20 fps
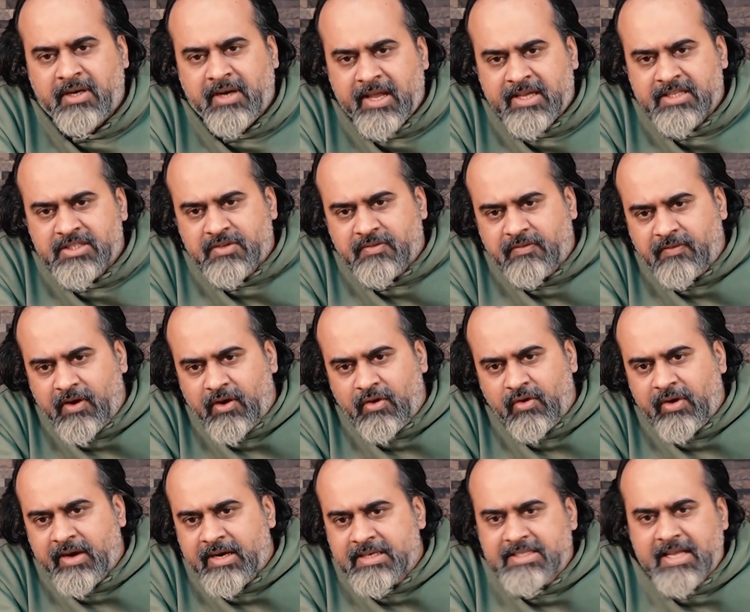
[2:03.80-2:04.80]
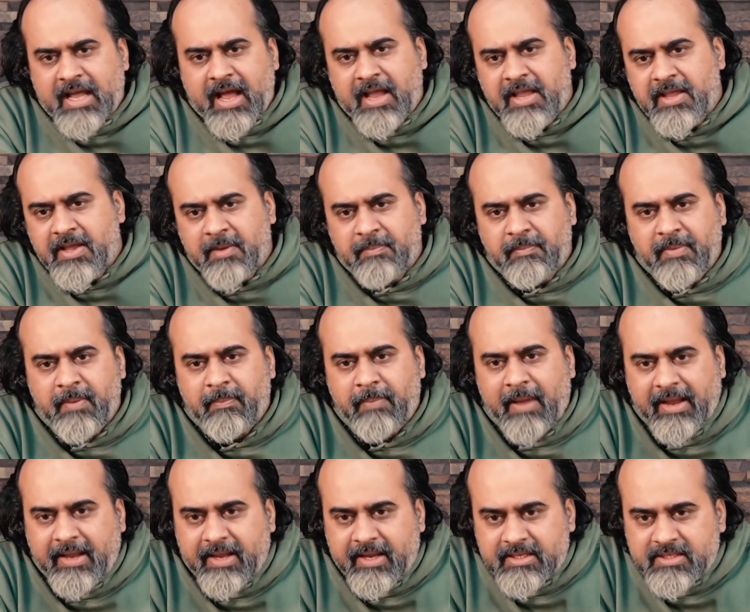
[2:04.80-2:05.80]
the next fellow gets a higher pay
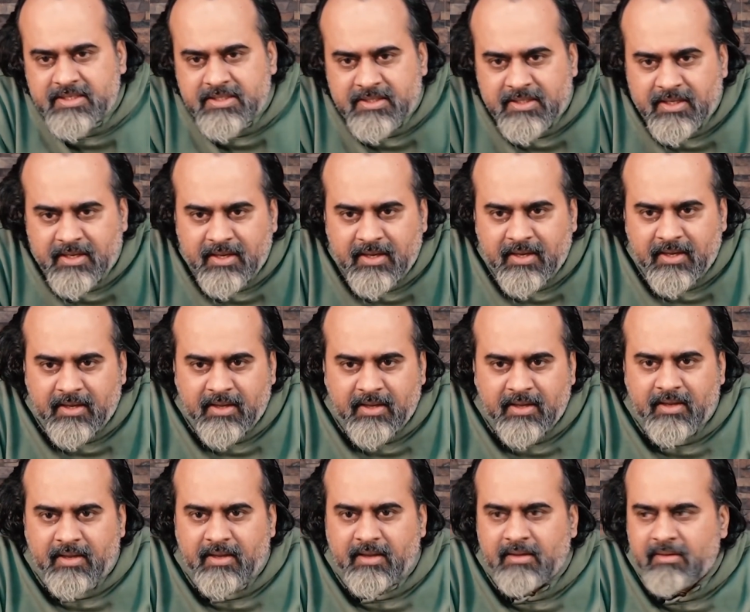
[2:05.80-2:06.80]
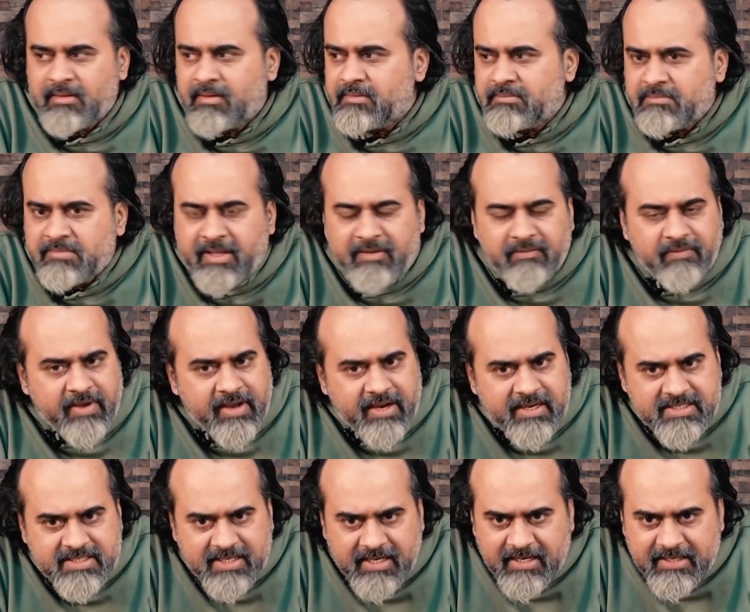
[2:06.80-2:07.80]
package, uh, then we
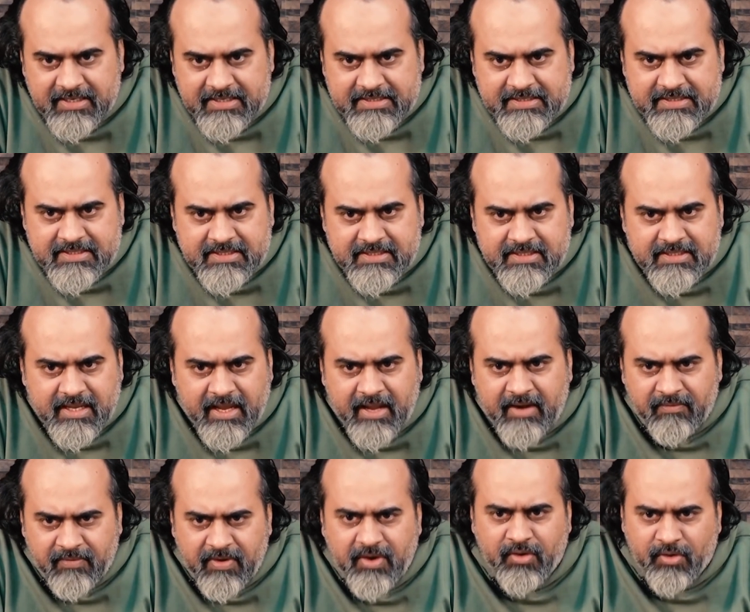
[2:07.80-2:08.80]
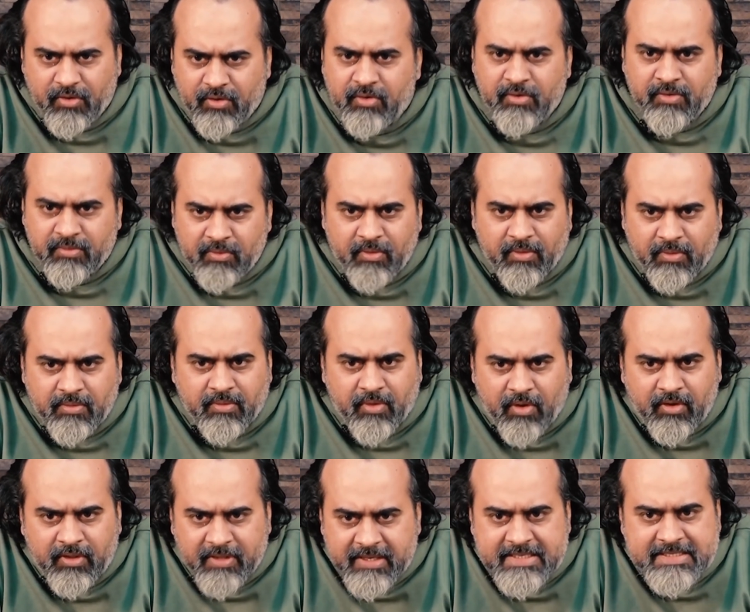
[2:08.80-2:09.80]
are jealous and we know
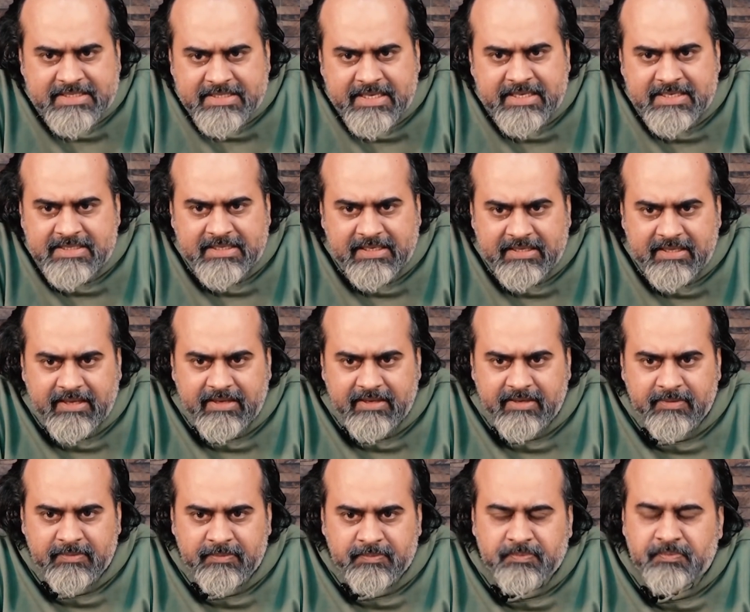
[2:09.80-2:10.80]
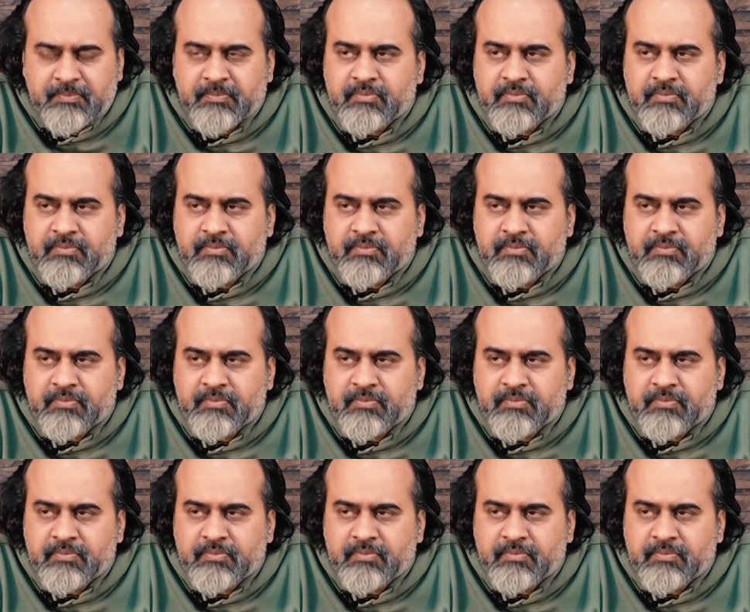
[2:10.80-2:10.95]
all these things are there